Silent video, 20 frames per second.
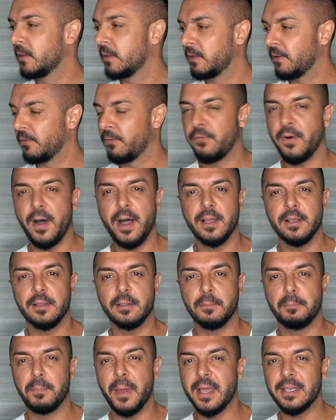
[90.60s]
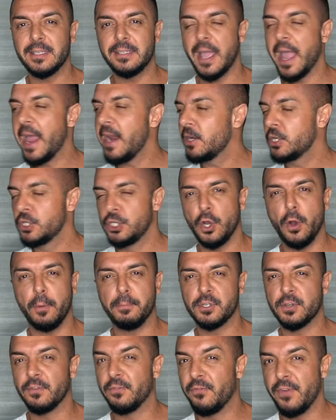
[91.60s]
the best energy
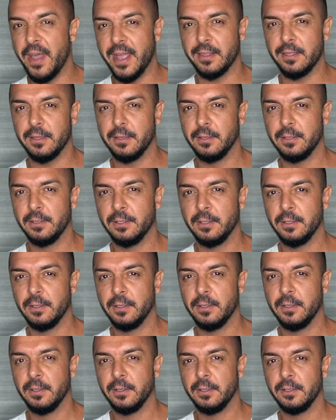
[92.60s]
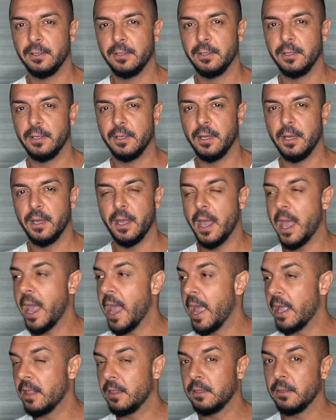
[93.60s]
option, fat.
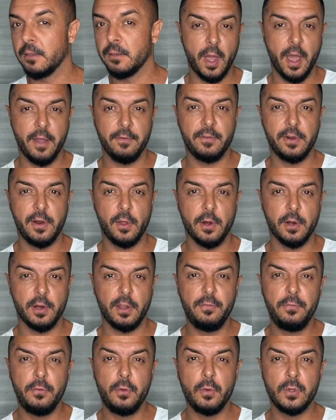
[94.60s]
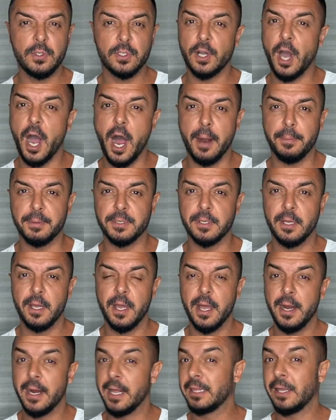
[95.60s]
And I will refuse carbs.
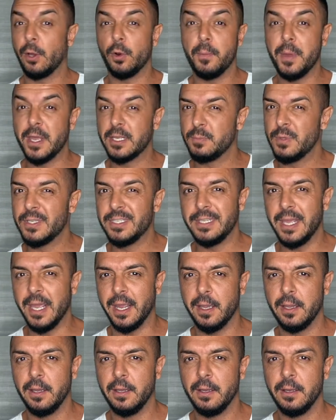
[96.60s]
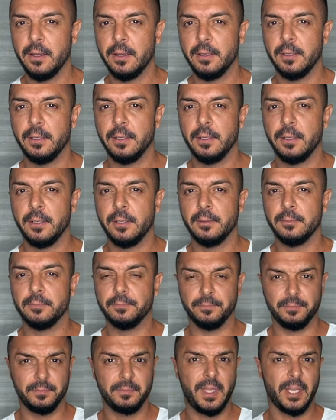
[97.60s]
That gonna make me sick.
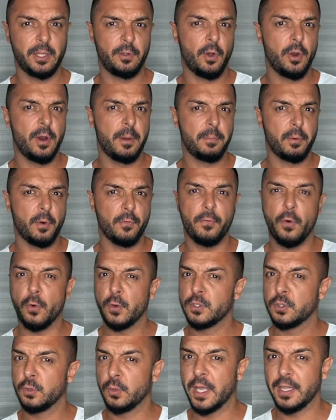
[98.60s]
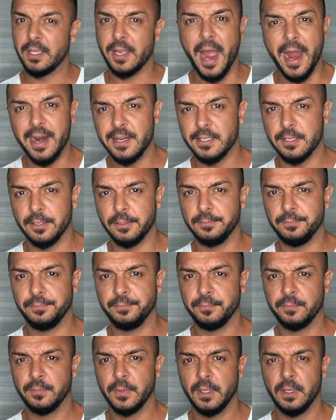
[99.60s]
That gonna provoke to get cancer,
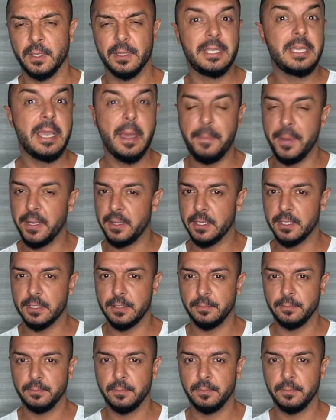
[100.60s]
diabetes.